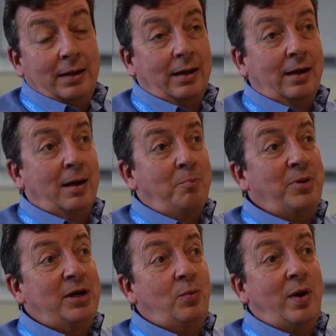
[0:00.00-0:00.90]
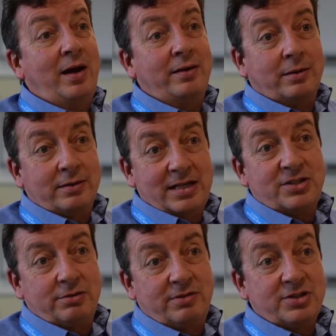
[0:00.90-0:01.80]
And be aware that
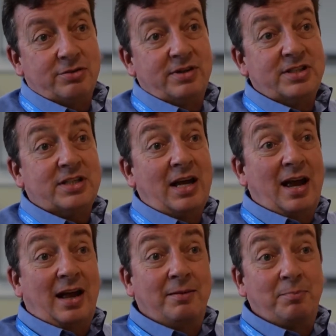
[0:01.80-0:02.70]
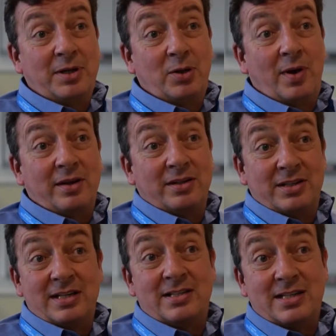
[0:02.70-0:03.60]
yes, there is a risk, and be aware that
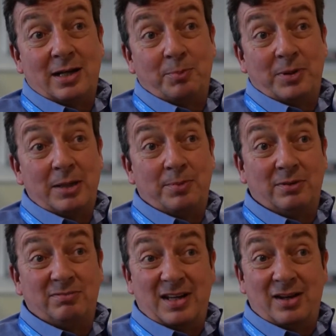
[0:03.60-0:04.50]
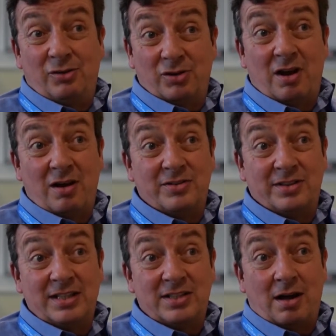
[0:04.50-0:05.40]
you need to tell people, look
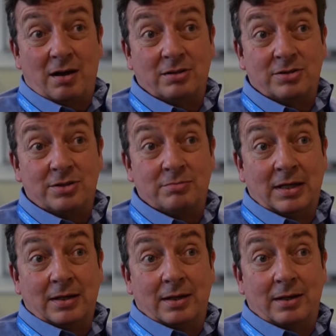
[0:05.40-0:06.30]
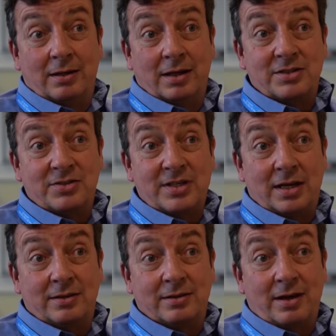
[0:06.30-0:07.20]
after these cards. As I've
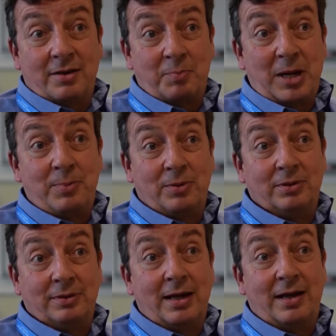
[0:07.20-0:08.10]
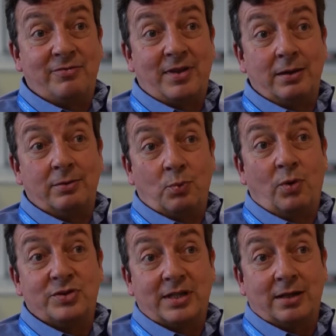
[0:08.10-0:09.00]
said, people, if they
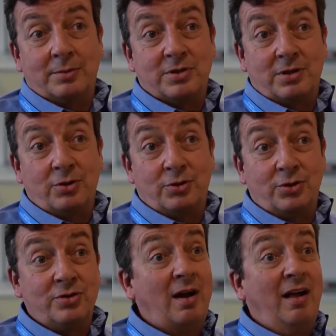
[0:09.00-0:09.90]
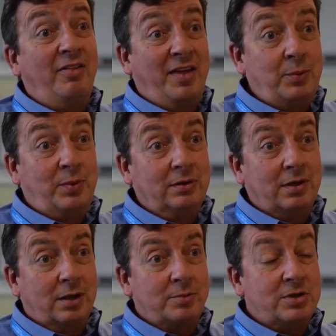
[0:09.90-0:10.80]
want to get up to no good, they will
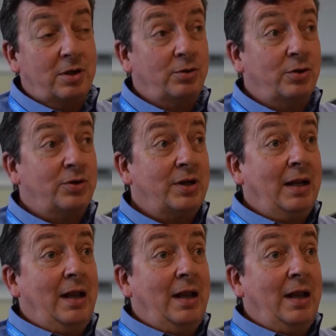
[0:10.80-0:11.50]
get up to no good.